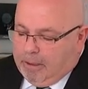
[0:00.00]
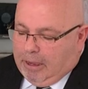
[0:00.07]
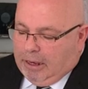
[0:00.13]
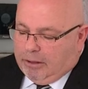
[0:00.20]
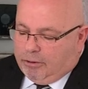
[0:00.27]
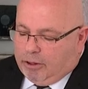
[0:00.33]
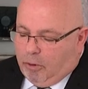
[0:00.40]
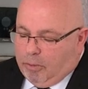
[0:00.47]

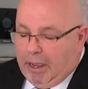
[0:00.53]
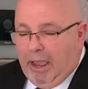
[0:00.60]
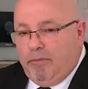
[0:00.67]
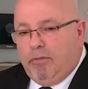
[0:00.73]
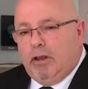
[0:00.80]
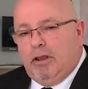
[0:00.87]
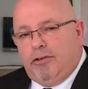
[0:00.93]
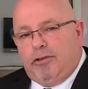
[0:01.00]
And so we have
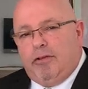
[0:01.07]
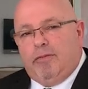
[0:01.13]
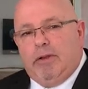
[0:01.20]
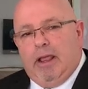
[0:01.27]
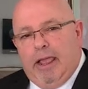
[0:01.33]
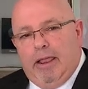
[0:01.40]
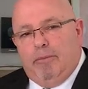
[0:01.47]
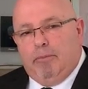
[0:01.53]
the list of
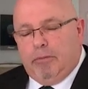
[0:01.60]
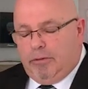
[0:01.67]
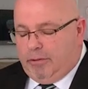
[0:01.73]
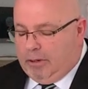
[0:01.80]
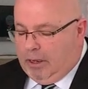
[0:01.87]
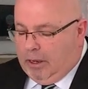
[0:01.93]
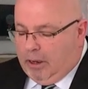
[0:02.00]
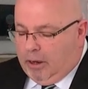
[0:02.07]

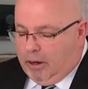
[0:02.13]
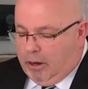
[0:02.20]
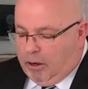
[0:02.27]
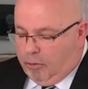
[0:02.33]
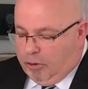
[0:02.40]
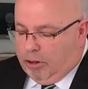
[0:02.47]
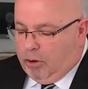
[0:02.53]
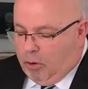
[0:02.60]
names
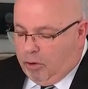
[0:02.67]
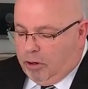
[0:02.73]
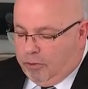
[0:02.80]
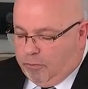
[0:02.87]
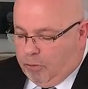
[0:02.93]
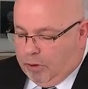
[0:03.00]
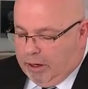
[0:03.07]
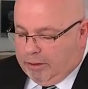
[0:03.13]
recorded
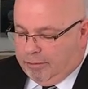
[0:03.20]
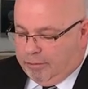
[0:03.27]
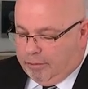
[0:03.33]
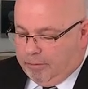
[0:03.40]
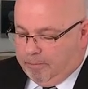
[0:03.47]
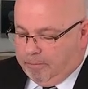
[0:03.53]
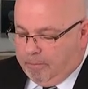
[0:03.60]
for us.